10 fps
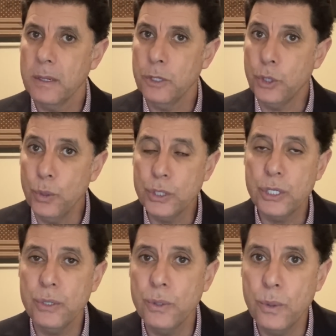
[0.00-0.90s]
due
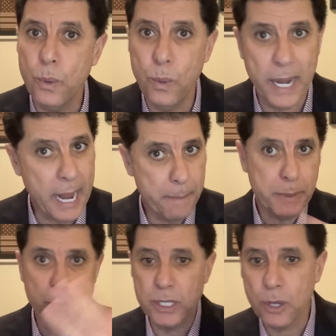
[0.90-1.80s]
to what
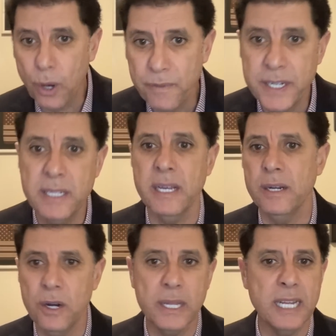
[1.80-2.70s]
happened with COVID and
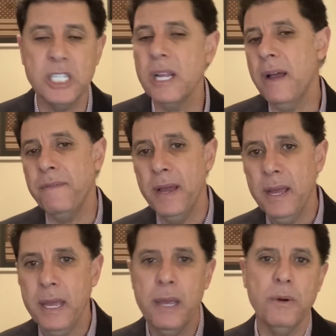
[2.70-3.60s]
all that stuff,
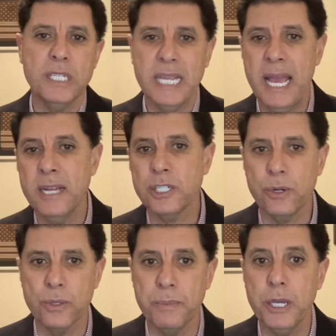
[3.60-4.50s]
it was
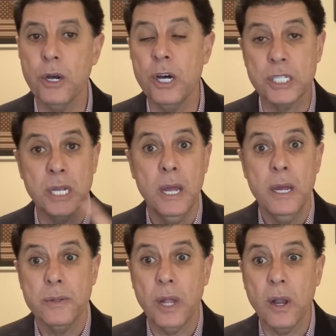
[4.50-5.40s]
canceled because
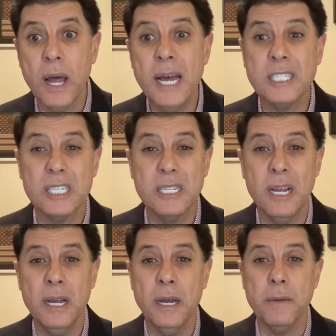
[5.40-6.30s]

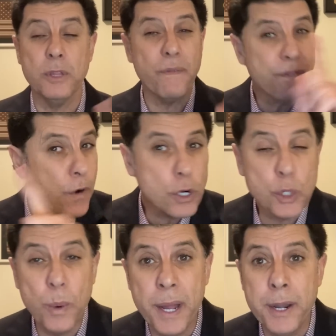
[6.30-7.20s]
the
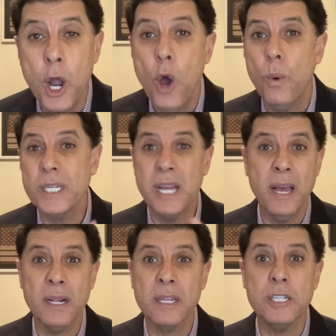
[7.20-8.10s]
first one was
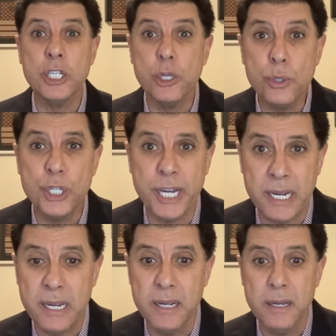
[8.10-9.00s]
held in
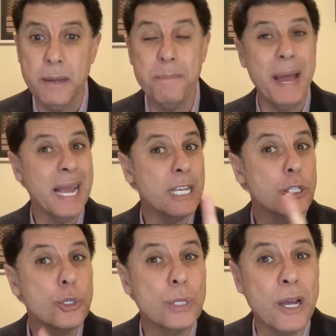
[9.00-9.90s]
Sochi back
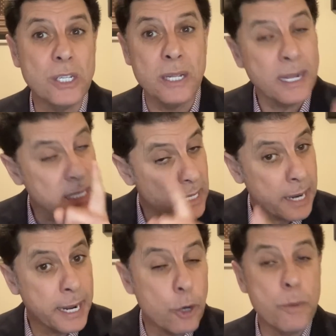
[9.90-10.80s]
in 2019.
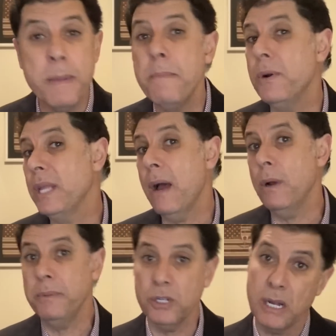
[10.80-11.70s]
And I remember that
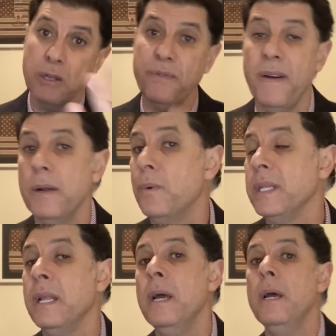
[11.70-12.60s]
one because I was
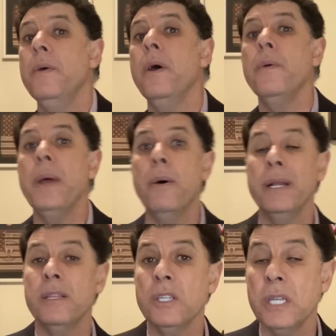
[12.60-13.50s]
following that one
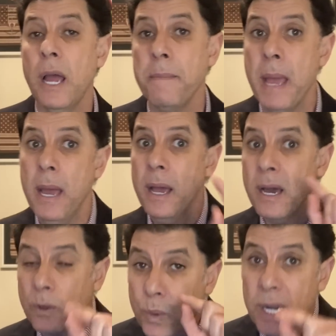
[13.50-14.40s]
at that time.
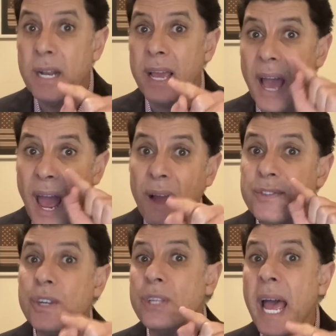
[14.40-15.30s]
And really,
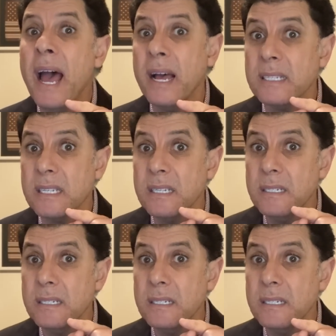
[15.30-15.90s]
after that,